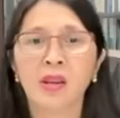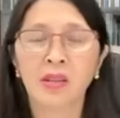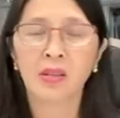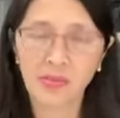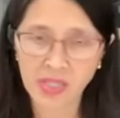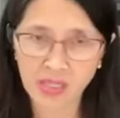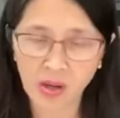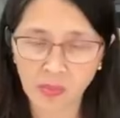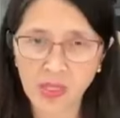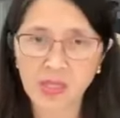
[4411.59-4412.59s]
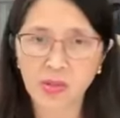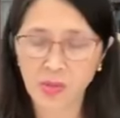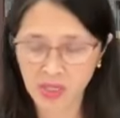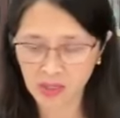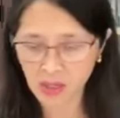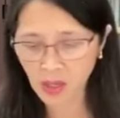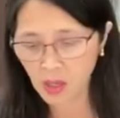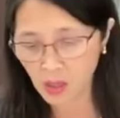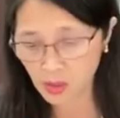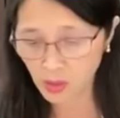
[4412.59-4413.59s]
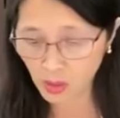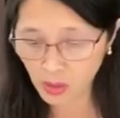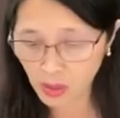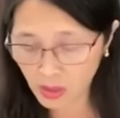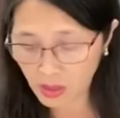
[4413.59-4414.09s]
Never stop this one. So